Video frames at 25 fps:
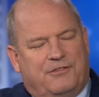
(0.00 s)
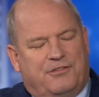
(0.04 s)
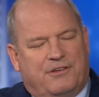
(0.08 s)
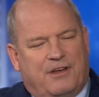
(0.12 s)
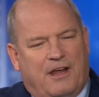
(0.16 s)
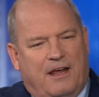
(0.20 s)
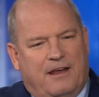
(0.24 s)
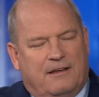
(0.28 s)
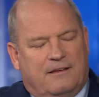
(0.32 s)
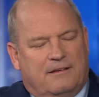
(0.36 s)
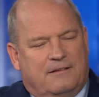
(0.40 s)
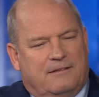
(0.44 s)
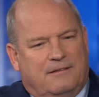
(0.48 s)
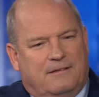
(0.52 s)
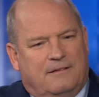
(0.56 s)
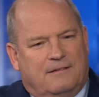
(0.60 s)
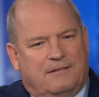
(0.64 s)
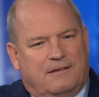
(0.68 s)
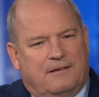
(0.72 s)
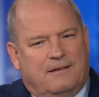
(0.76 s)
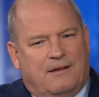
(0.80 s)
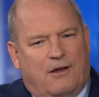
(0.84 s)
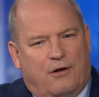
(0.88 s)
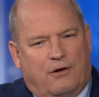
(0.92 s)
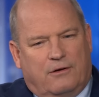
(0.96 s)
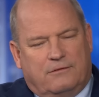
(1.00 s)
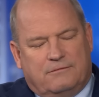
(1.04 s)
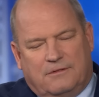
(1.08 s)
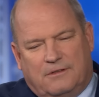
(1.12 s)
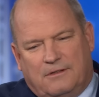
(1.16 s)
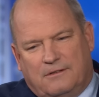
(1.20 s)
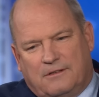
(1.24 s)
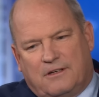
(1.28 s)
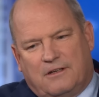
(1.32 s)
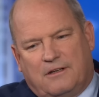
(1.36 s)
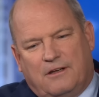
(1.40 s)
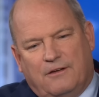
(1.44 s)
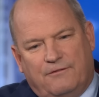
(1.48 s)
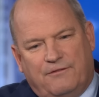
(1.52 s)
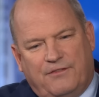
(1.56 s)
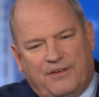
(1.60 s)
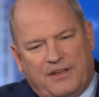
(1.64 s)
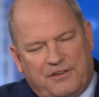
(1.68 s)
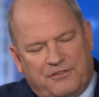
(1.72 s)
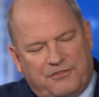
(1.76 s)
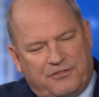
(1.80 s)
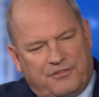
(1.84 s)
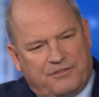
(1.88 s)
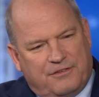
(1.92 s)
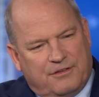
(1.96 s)
state
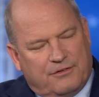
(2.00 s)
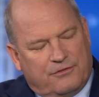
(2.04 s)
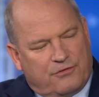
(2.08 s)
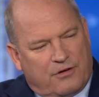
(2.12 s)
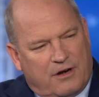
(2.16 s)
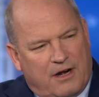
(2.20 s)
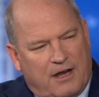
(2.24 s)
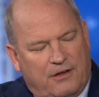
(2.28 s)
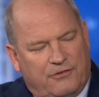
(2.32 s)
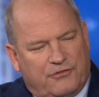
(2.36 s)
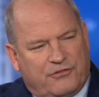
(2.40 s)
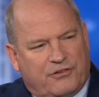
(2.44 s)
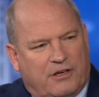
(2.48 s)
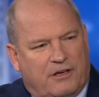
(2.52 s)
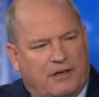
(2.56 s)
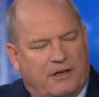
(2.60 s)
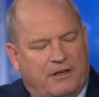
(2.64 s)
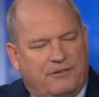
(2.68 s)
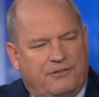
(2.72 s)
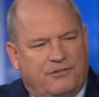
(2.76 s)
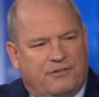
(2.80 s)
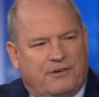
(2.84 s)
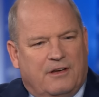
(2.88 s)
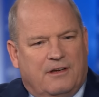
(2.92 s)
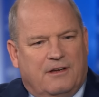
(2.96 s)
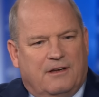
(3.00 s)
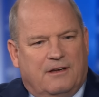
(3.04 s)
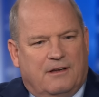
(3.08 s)
convinced the trial judge